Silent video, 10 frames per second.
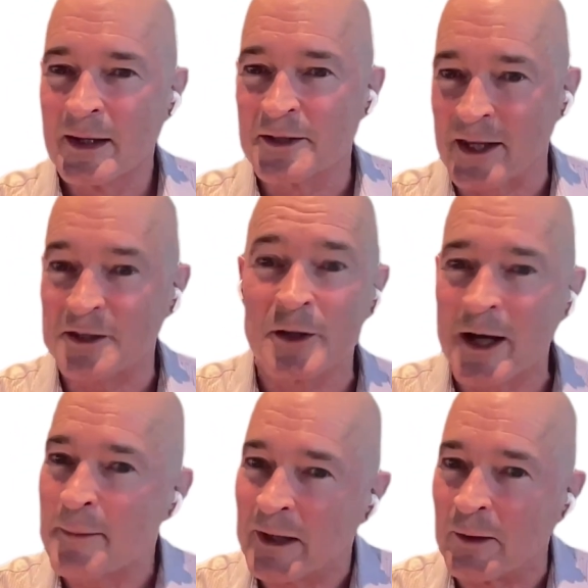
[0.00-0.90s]
So that's
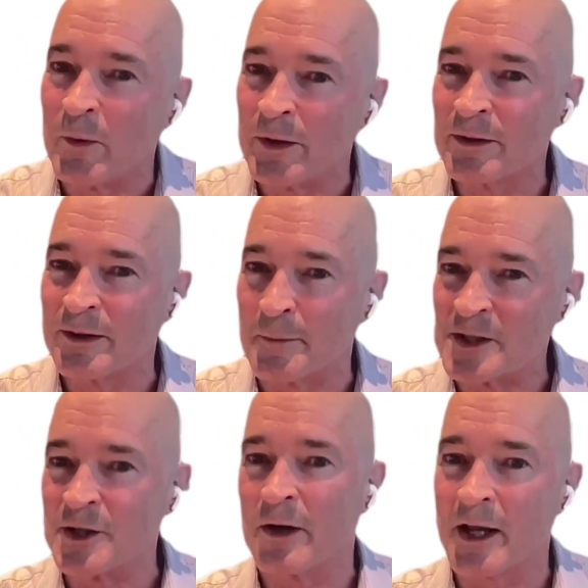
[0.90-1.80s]
not happening with the
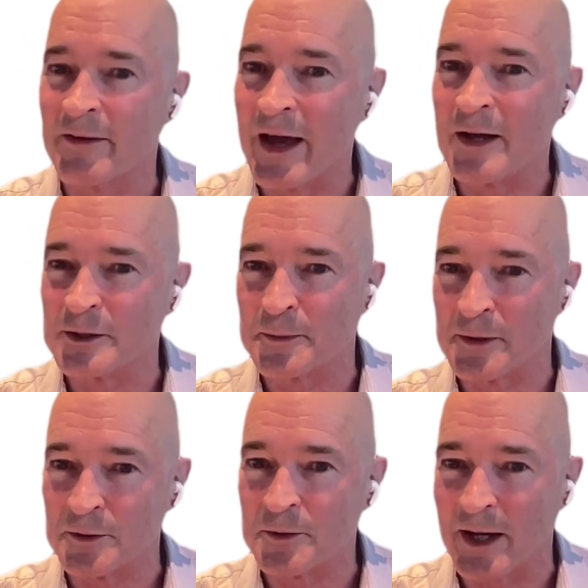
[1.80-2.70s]
majority of our
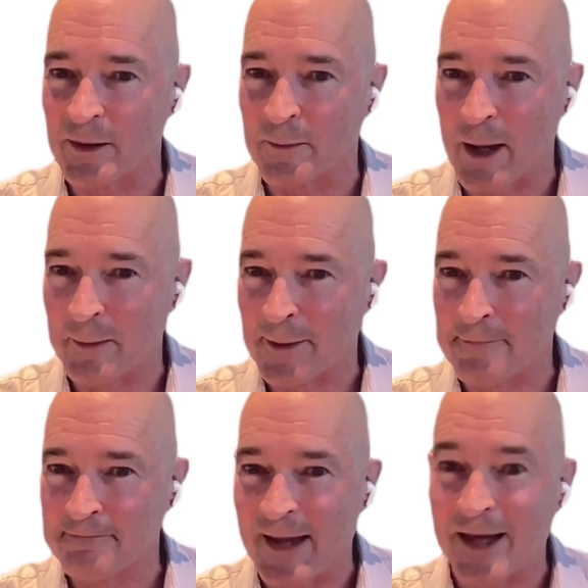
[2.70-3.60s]
hospitals right at the moment.
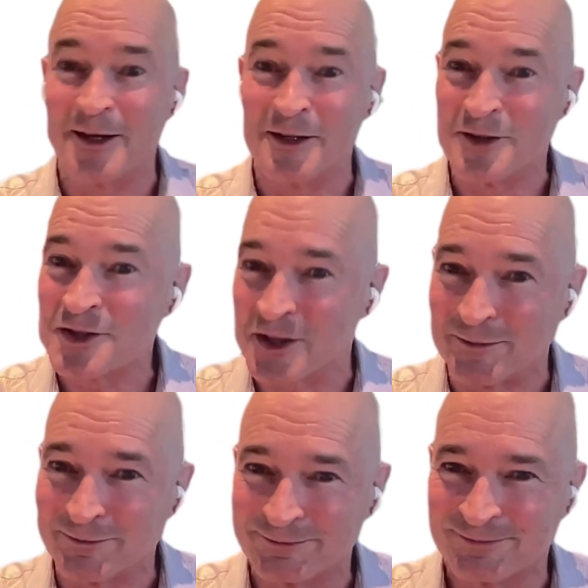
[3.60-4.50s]
And in addition,
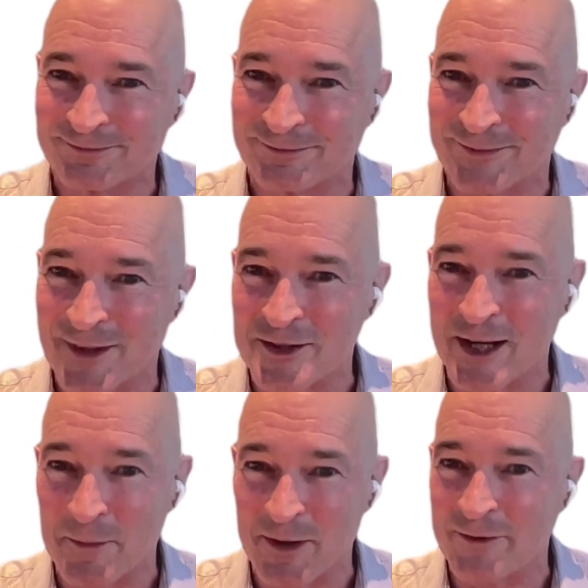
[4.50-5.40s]
there's a
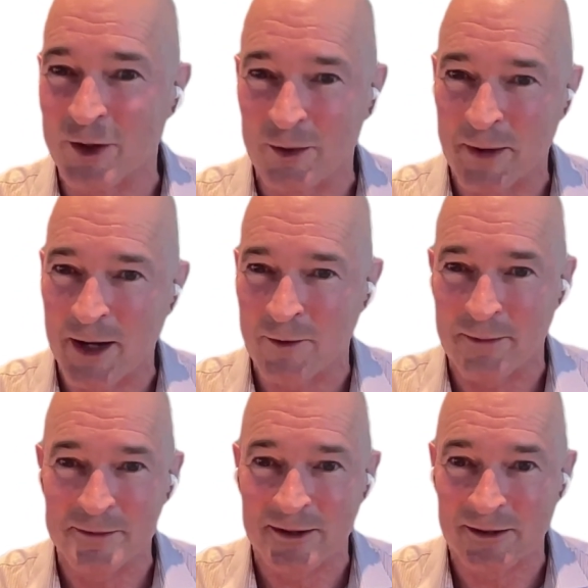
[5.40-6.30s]
number that have gone
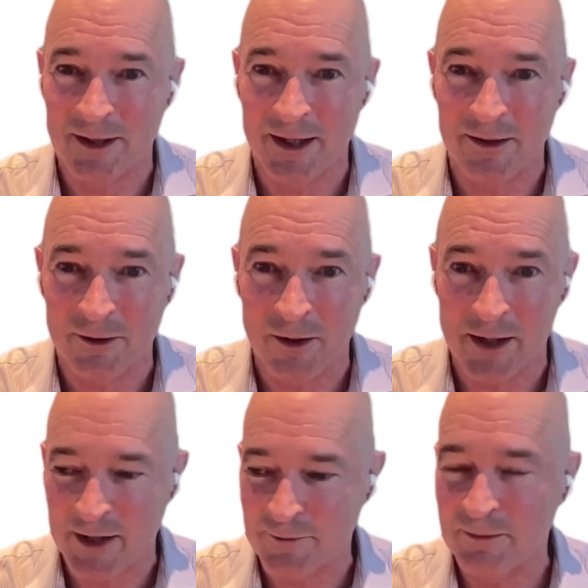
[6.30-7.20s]
bankrupt and
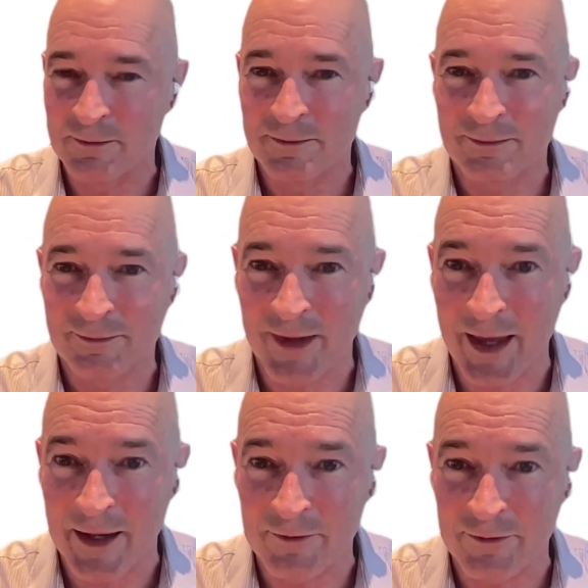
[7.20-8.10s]
gone out
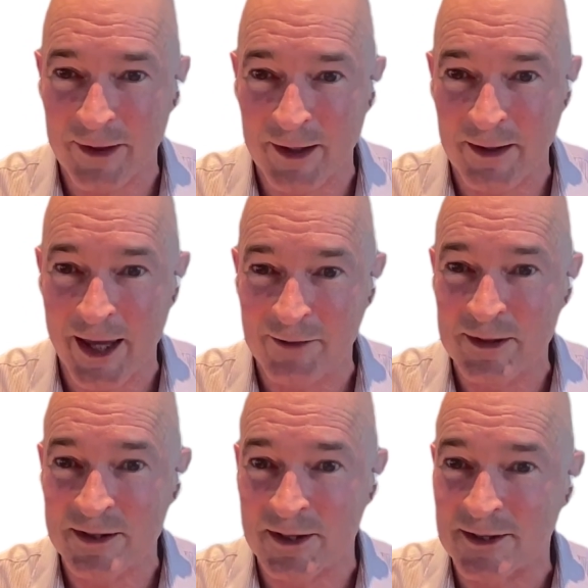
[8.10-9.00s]
of
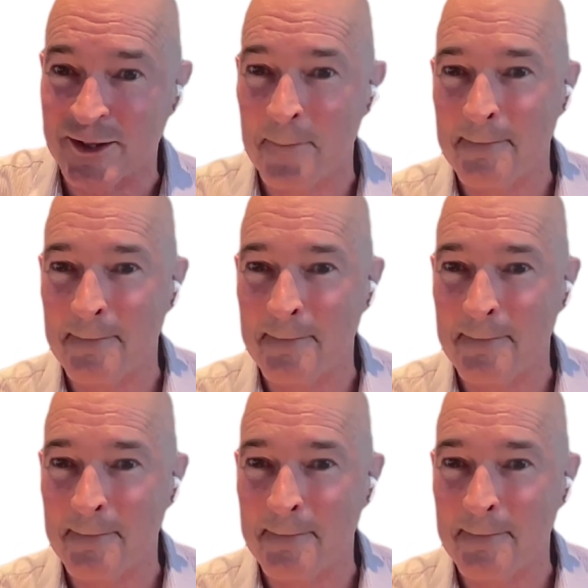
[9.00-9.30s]
business.